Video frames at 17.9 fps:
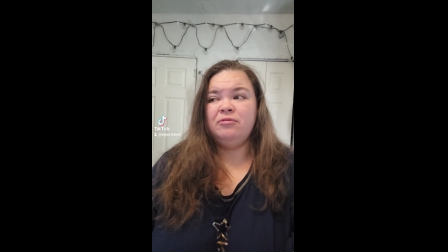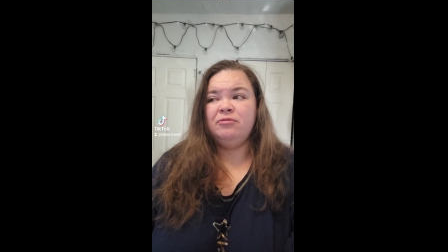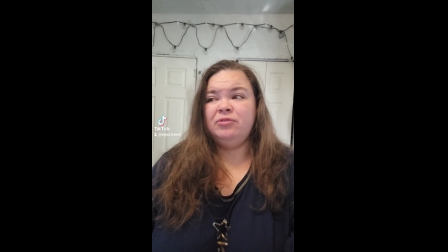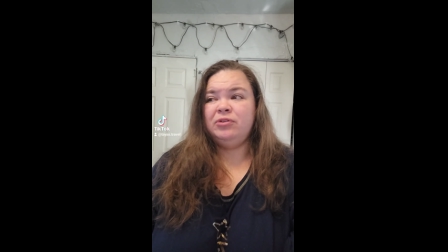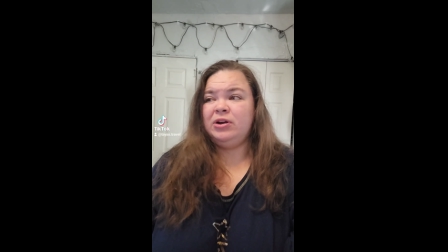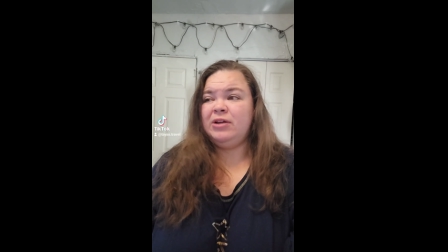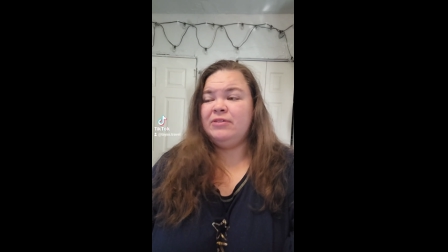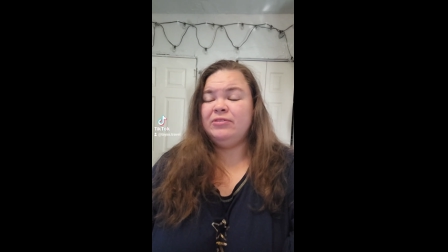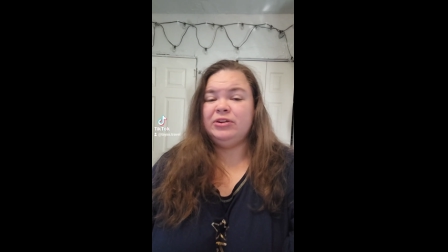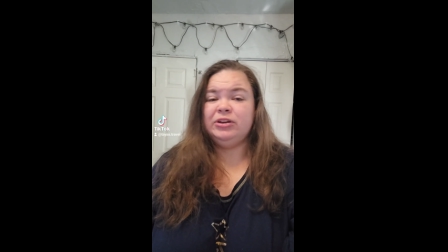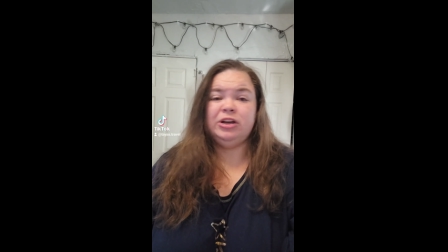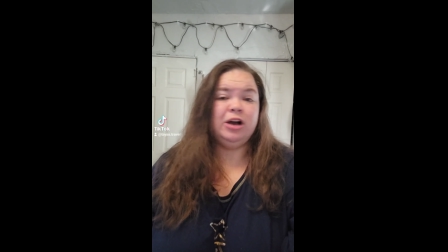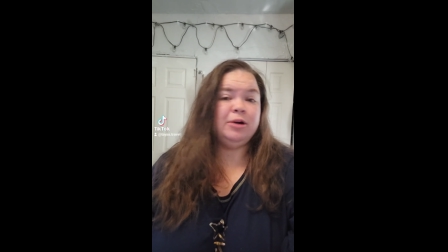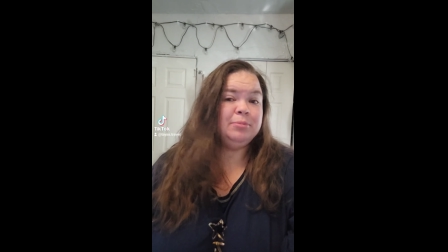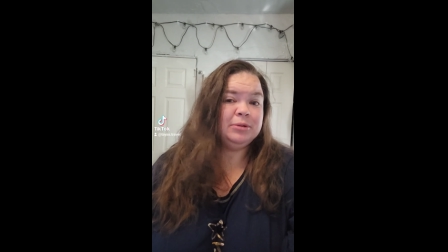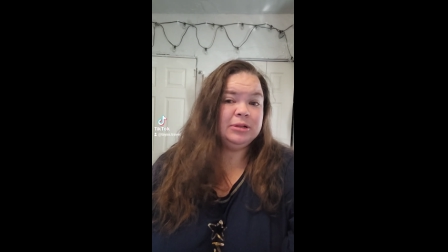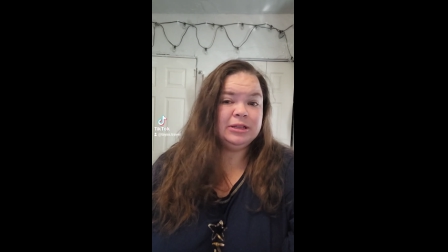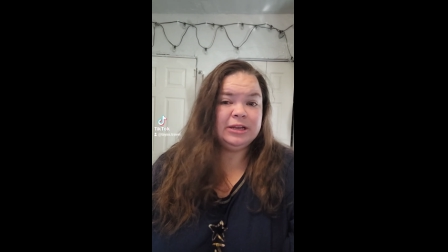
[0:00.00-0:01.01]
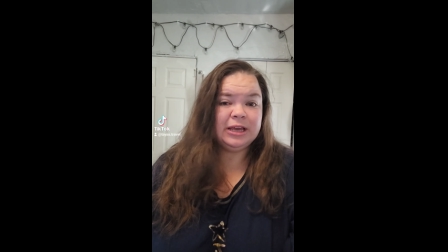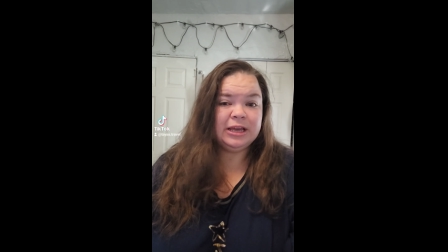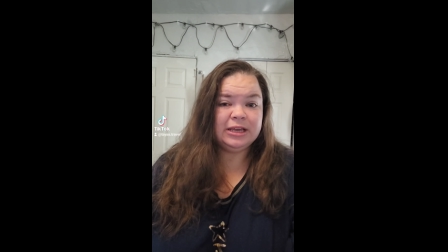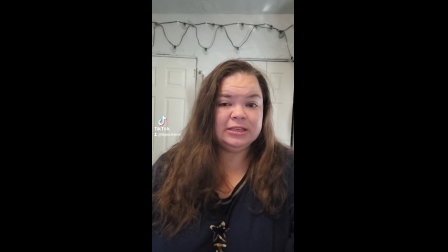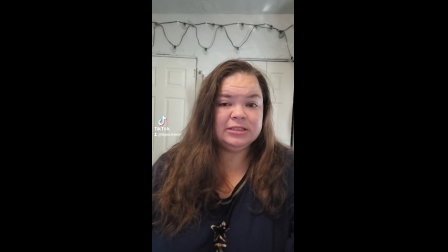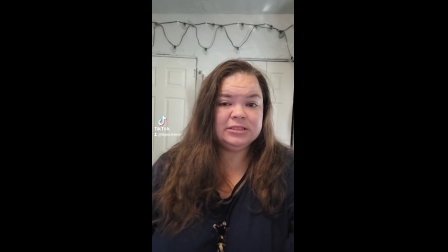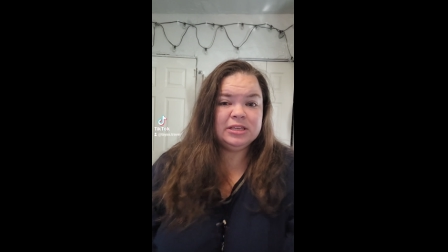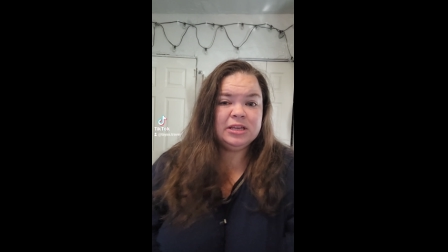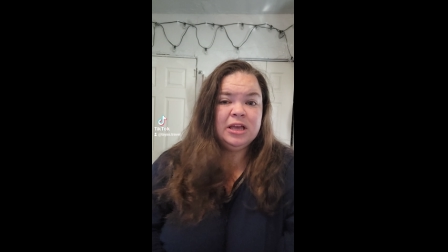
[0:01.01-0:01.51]
for every couple of
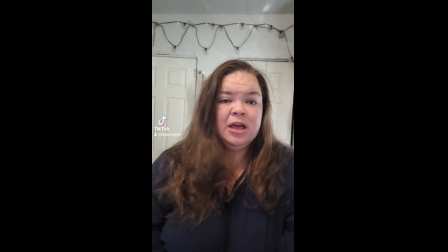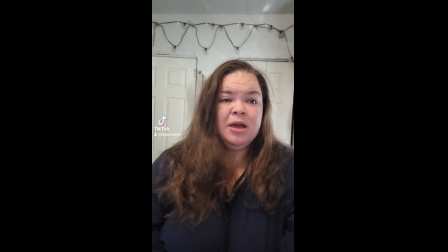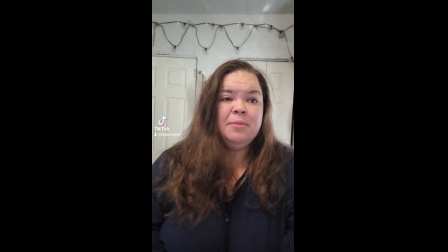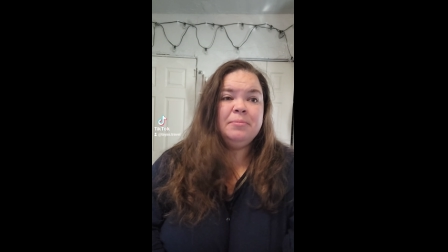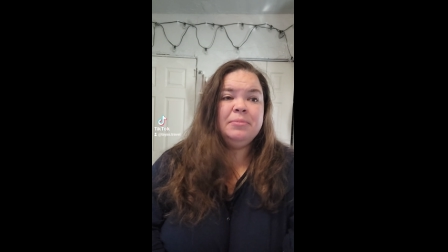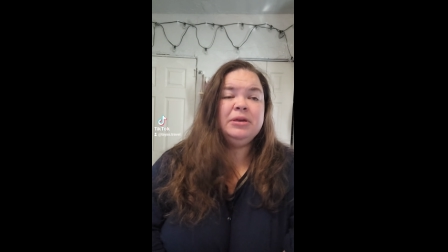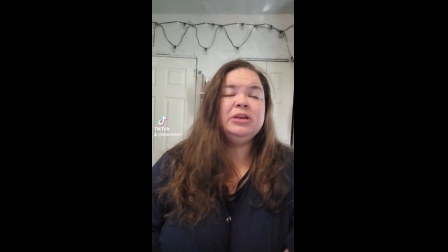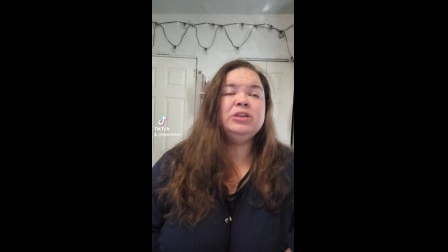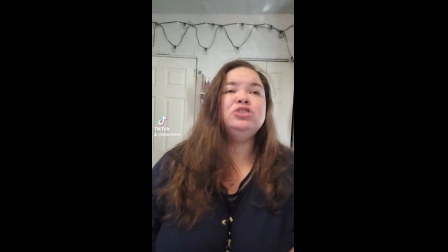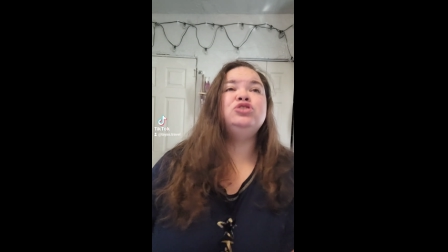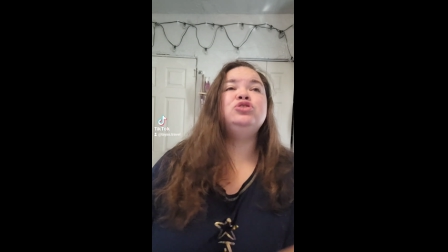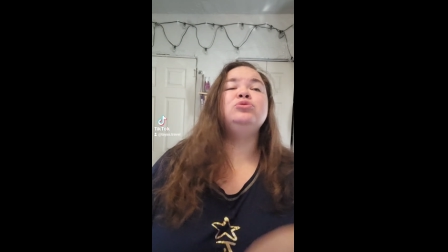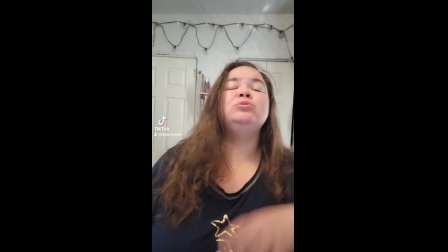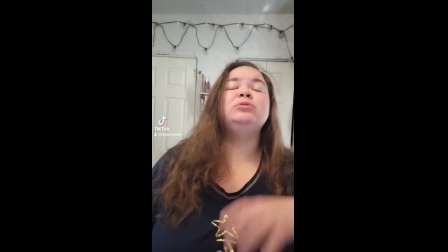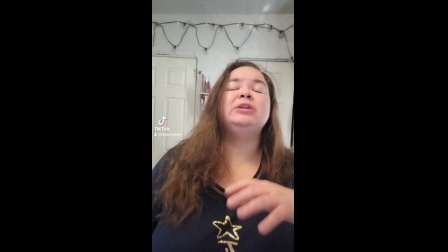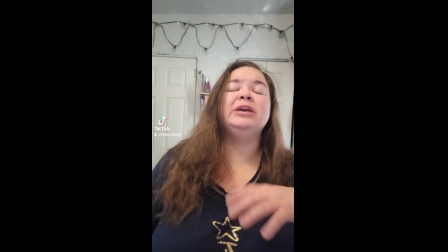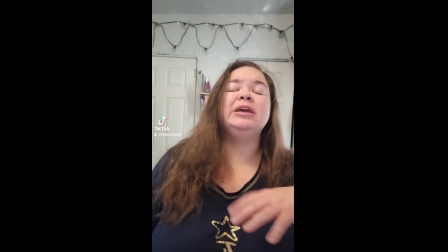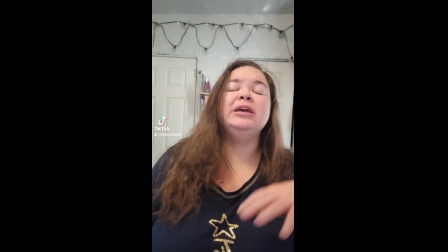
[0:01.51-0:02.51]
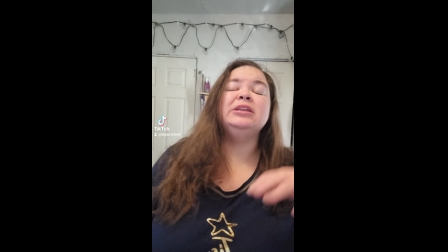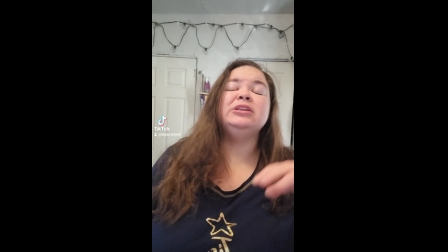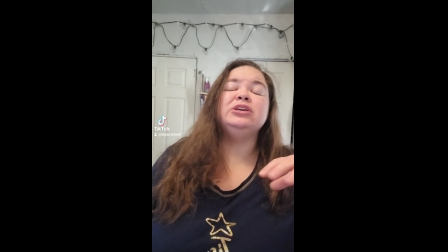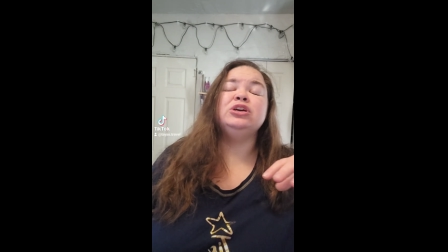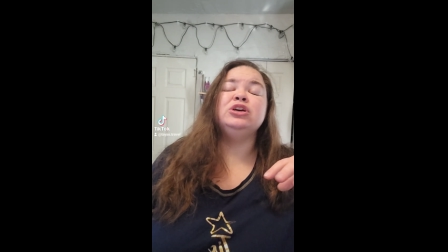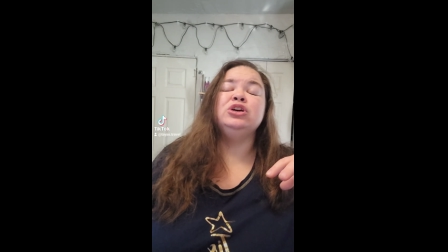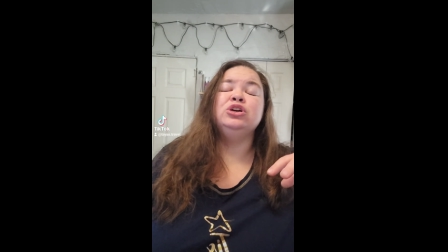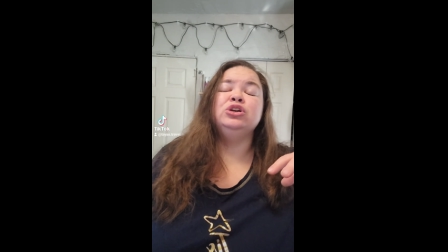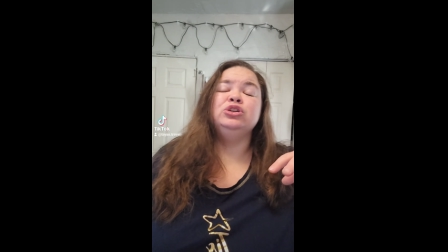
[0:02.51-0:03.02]
days, because you get
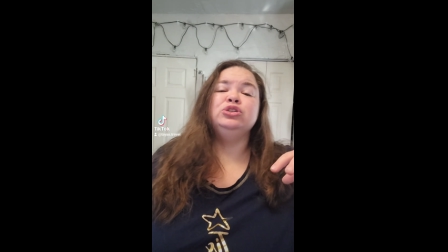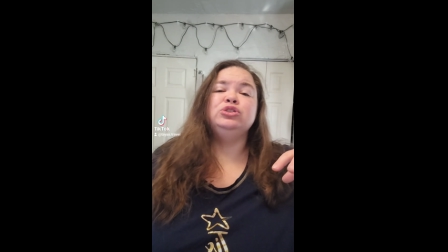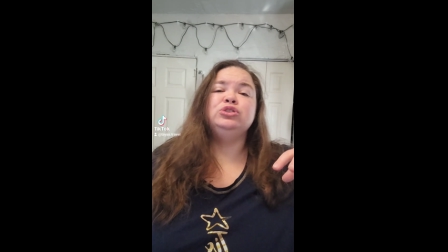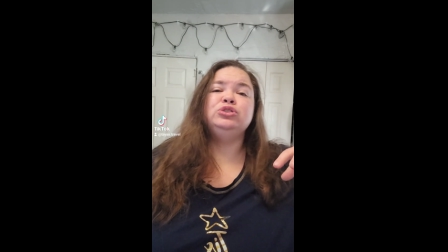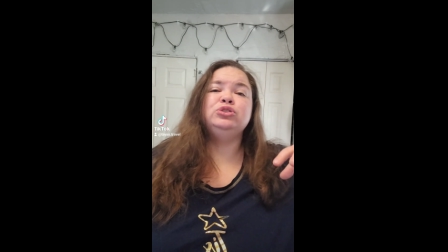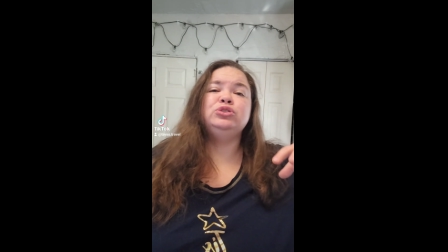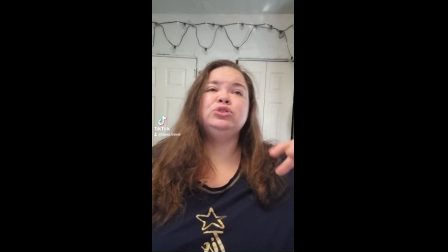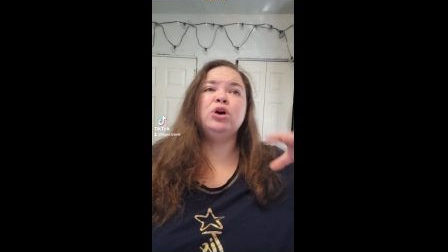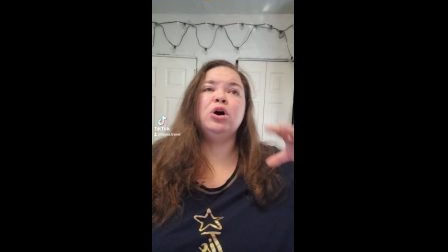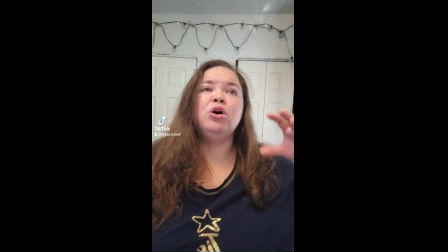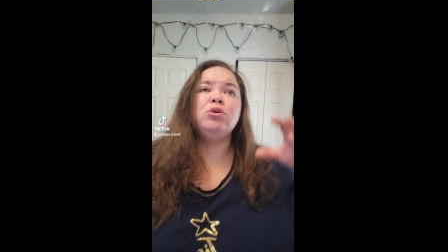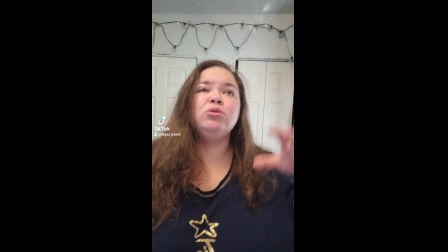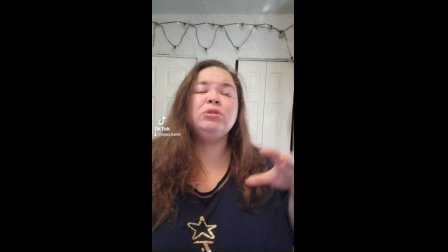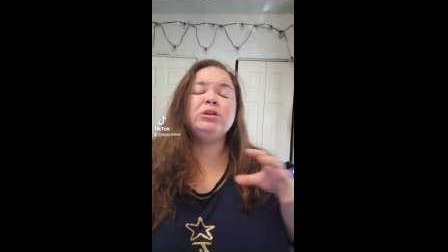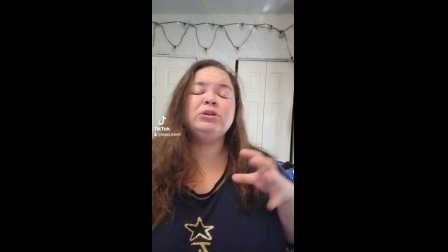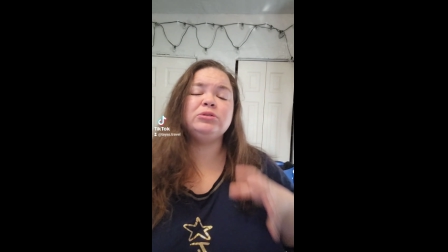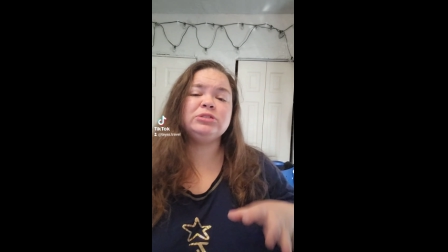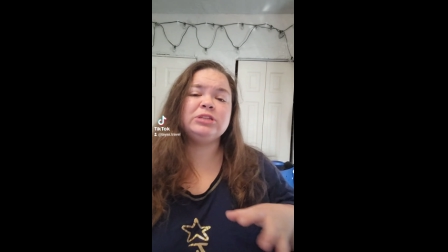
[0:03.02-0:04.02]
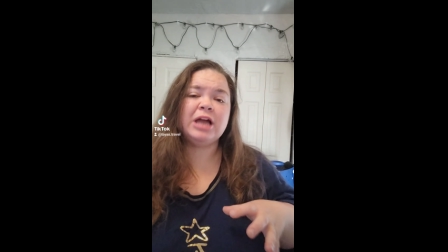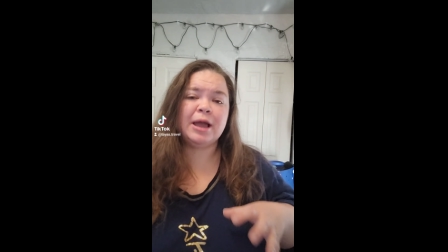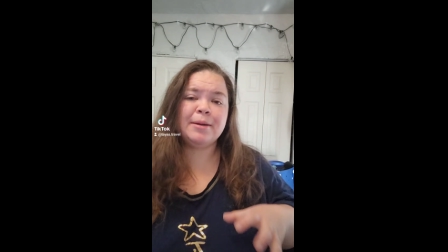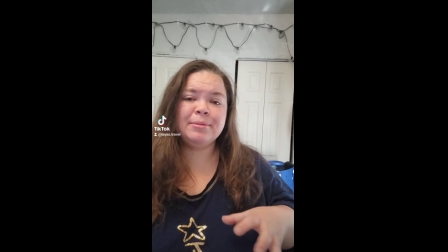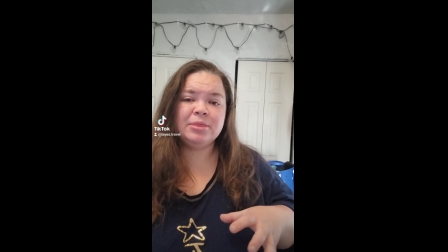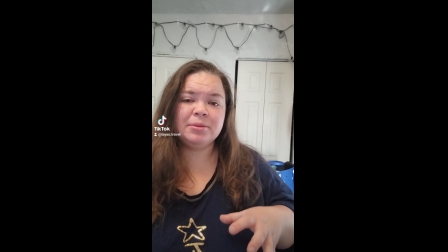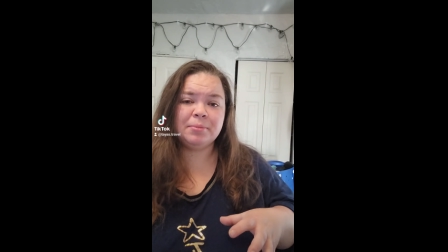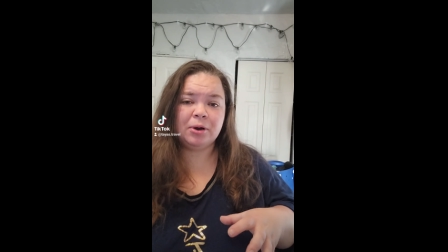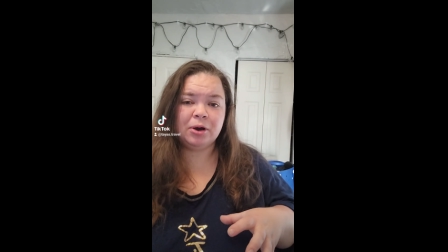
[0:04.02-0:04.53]
so little time
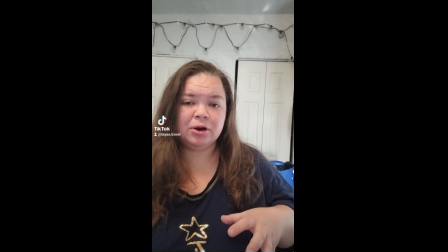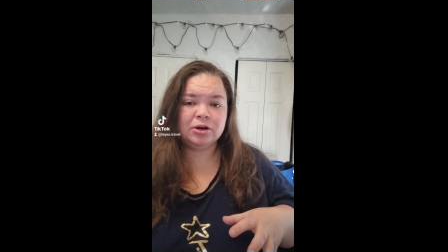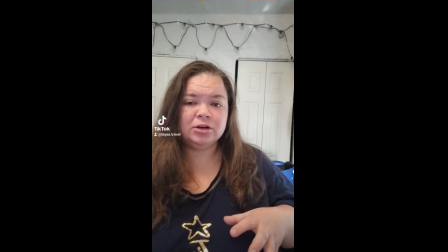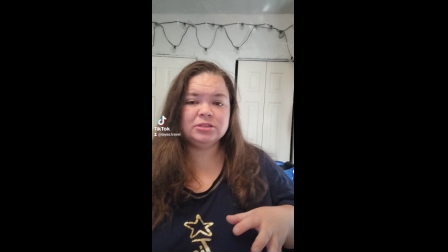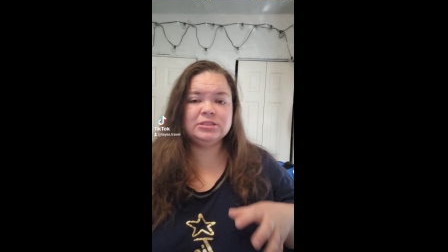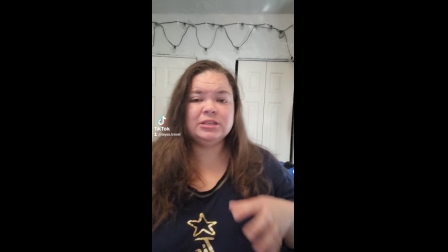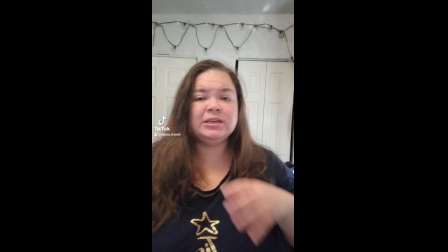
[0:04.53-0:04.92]
in the parks.